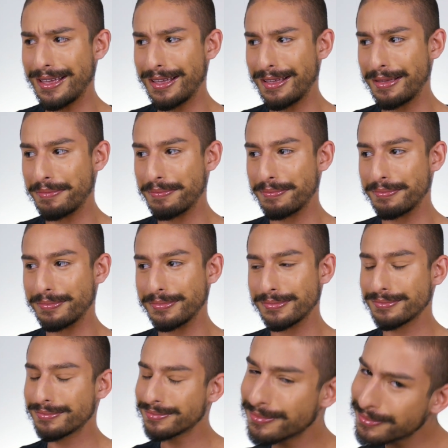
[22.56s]

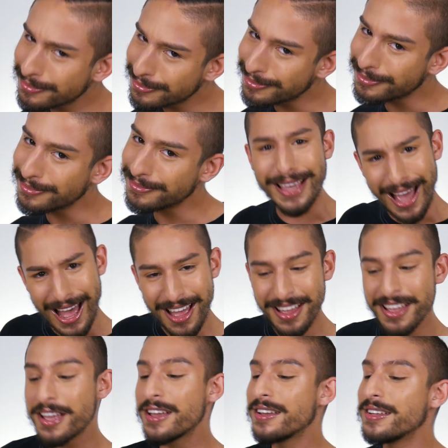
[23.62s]
um, yeah.
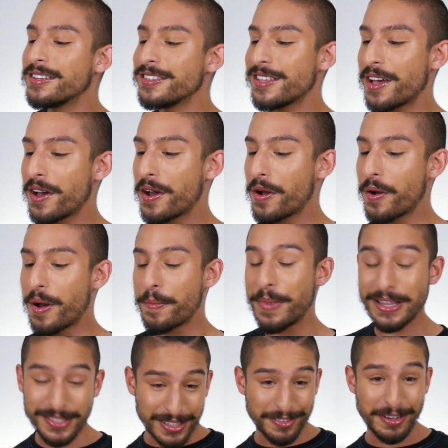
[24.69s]
So
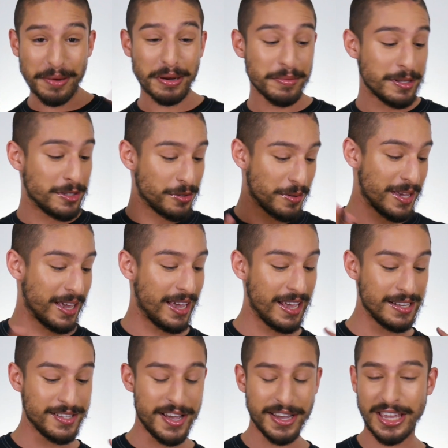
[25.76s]
basically what I'm going to be doing
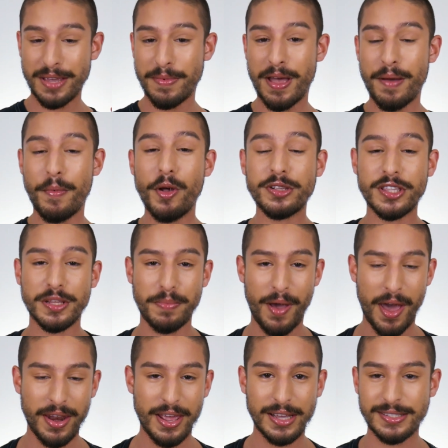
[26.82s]
is talking about most of the
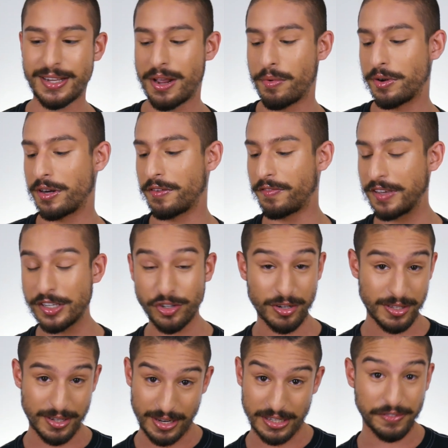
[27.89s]
products that I wanted to feature
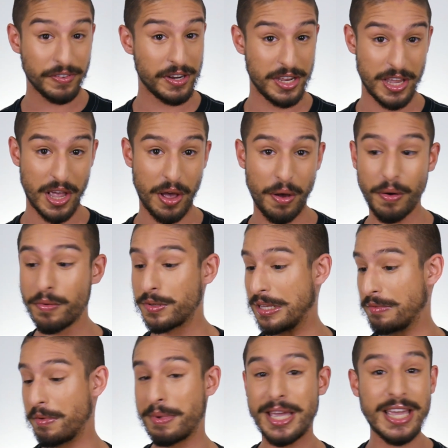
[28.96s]
in today's video,
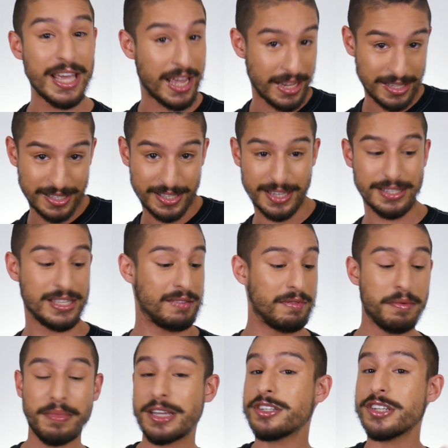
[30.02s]
some of my hits and some
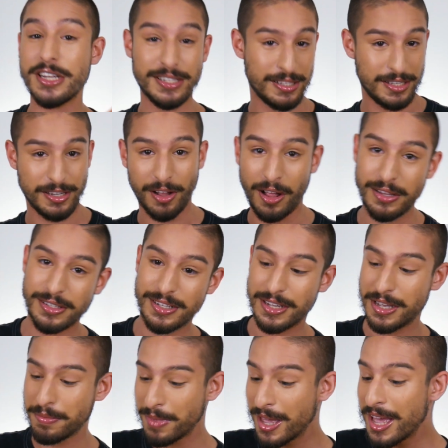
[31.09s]
of my shits as he calls
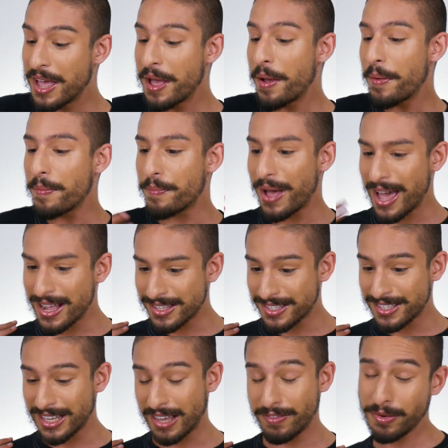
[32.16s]
them.
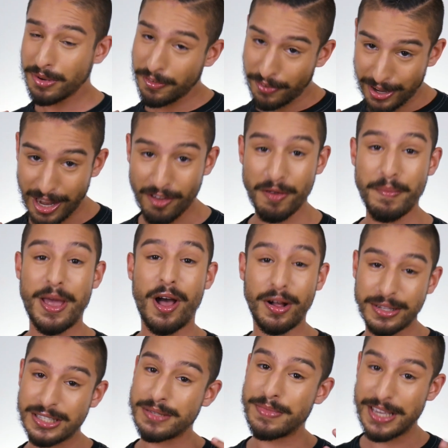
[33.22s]
But if you want to find out what my
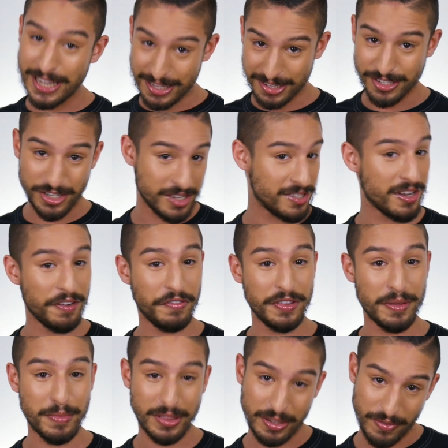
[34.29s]
ultimate hits and shits are for
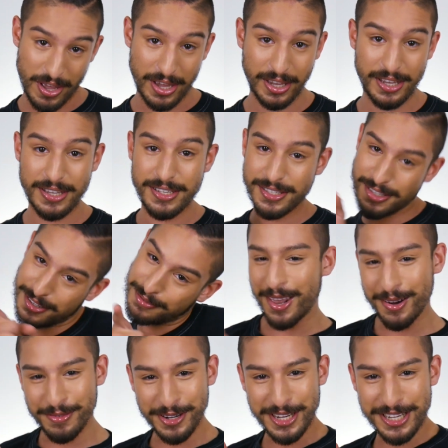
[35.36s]
the month of August,
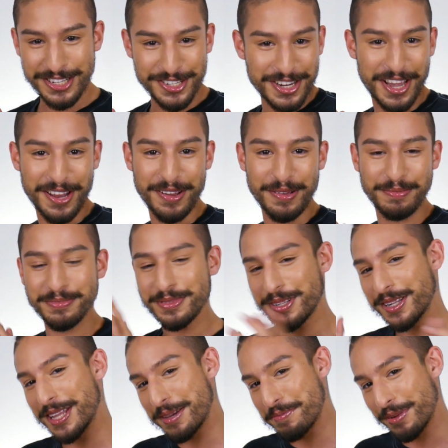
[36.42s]
head over to his channel,
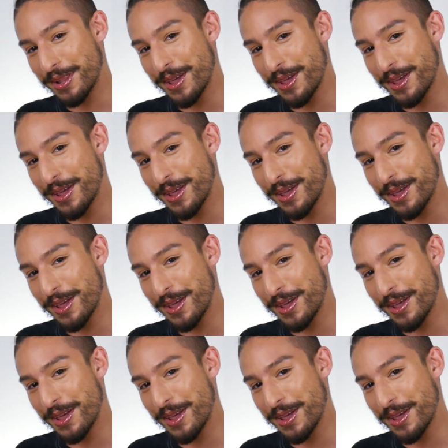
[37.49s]
link